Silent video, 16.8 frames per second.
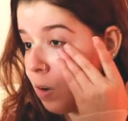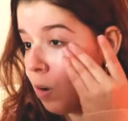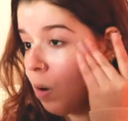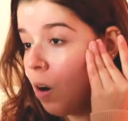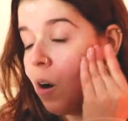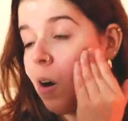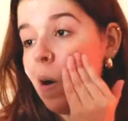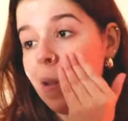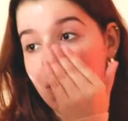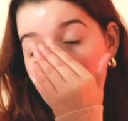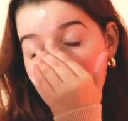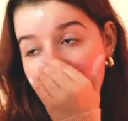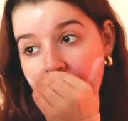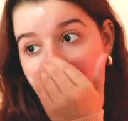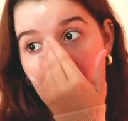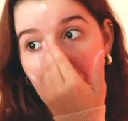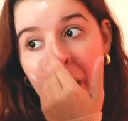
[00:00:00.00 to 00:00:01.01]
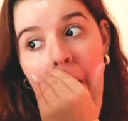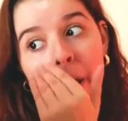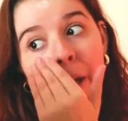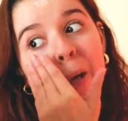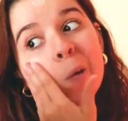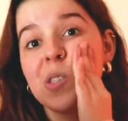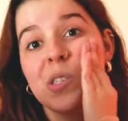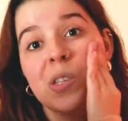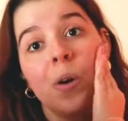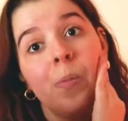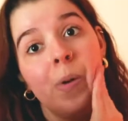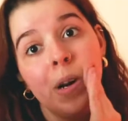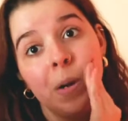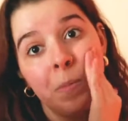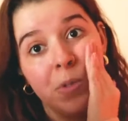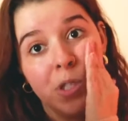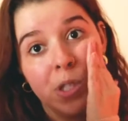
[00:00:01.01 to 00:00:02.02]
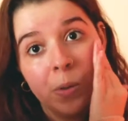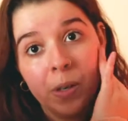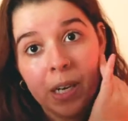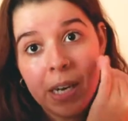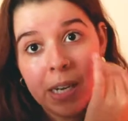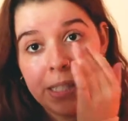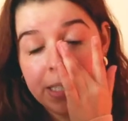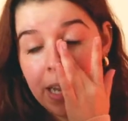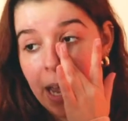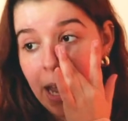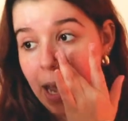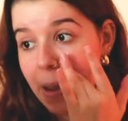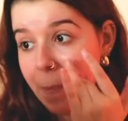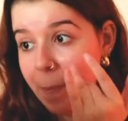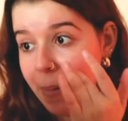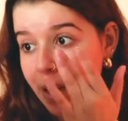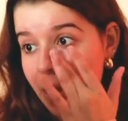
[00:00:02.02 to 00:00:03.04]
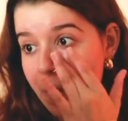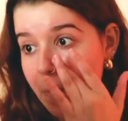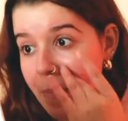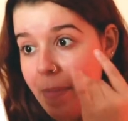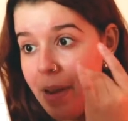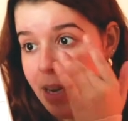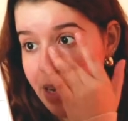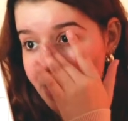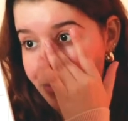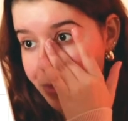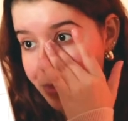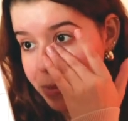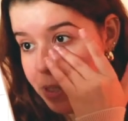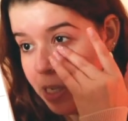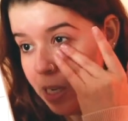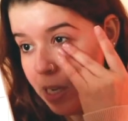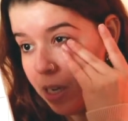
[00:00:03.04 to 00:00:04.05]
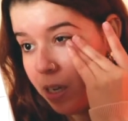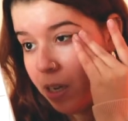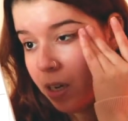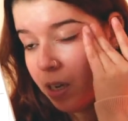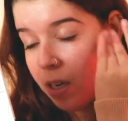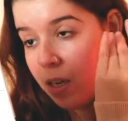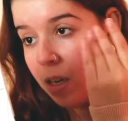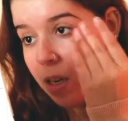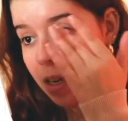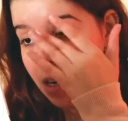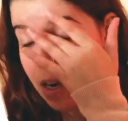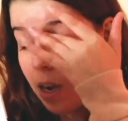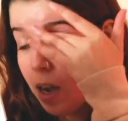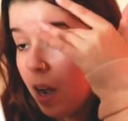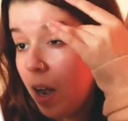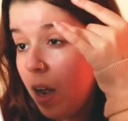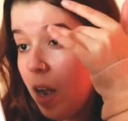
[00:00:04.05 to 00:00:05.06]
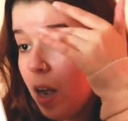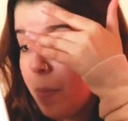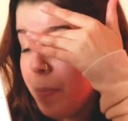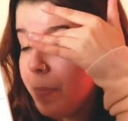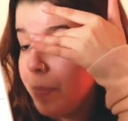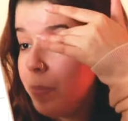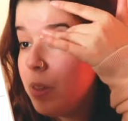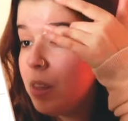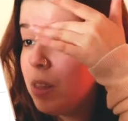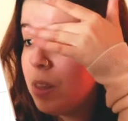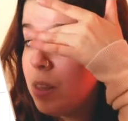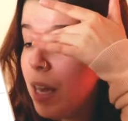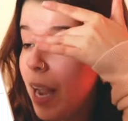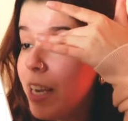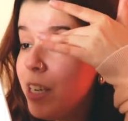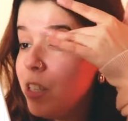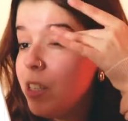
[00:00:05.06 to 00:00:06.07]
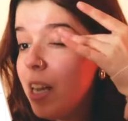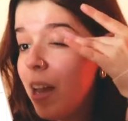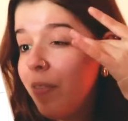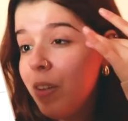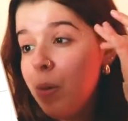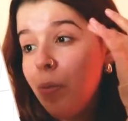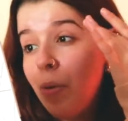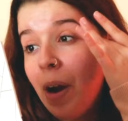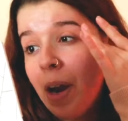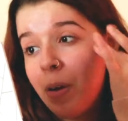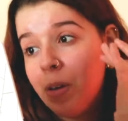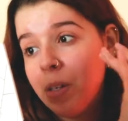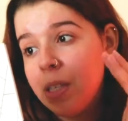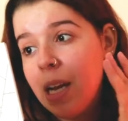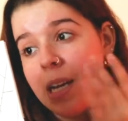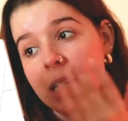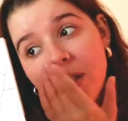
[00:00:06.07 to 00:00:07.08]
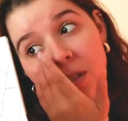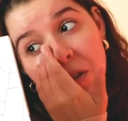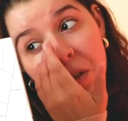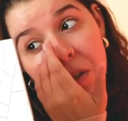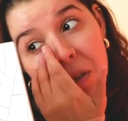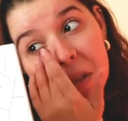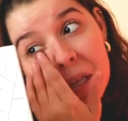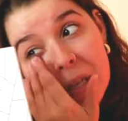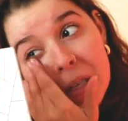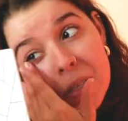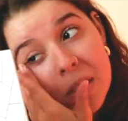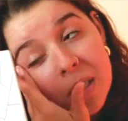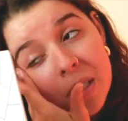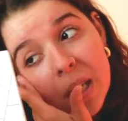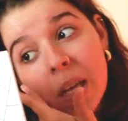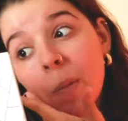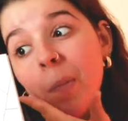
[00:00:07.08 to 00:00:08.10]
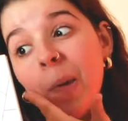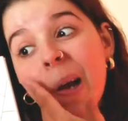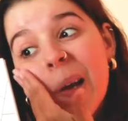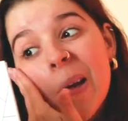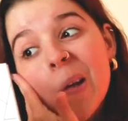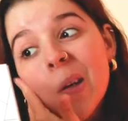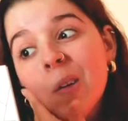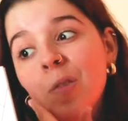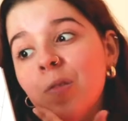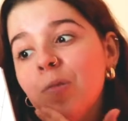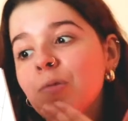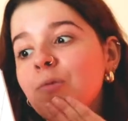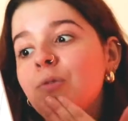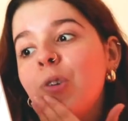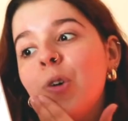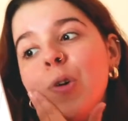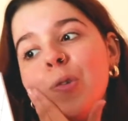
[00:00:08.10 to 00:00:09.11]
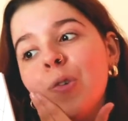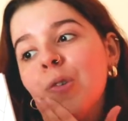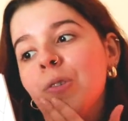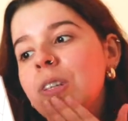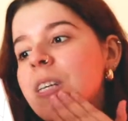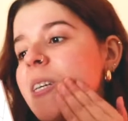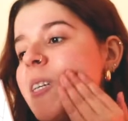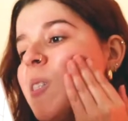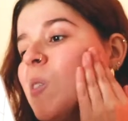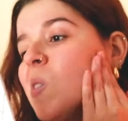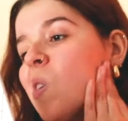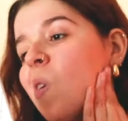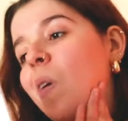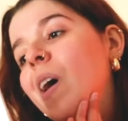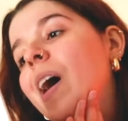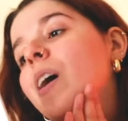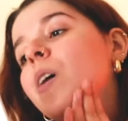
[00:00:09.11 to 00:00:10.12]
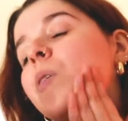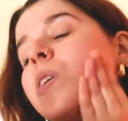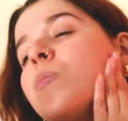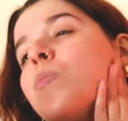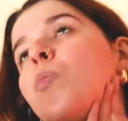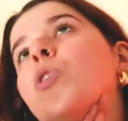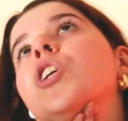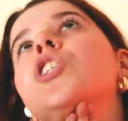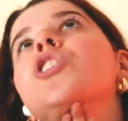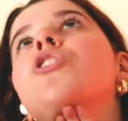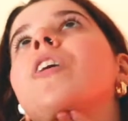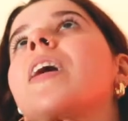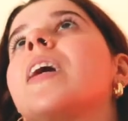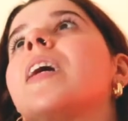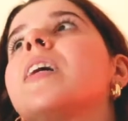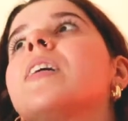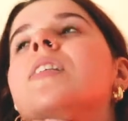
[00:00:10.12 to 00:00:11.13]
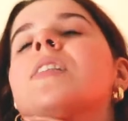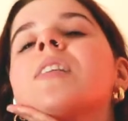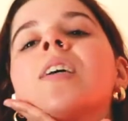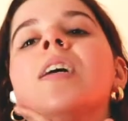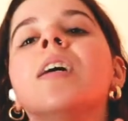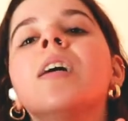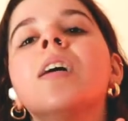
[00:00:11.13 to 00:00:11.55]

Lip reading: all over. So when I'm doing a 10-minute makeup routine, I definitely prioritize certain things in my full routine. So I always moisturize.